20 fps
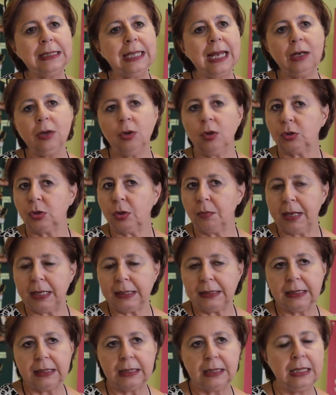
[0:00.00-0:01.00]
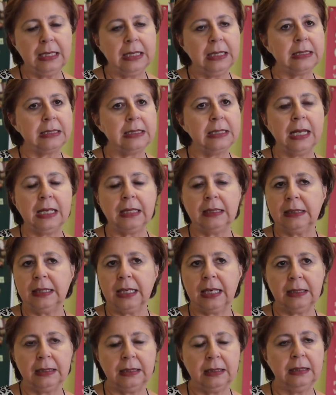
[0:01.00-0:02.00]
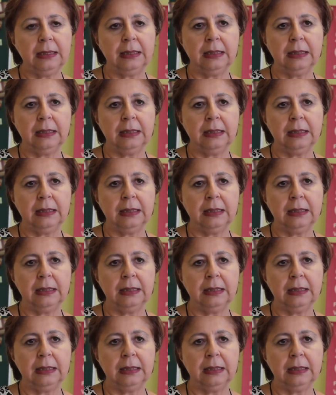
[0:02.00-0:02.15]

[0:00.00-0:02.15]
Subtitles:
done automatically, it's not done,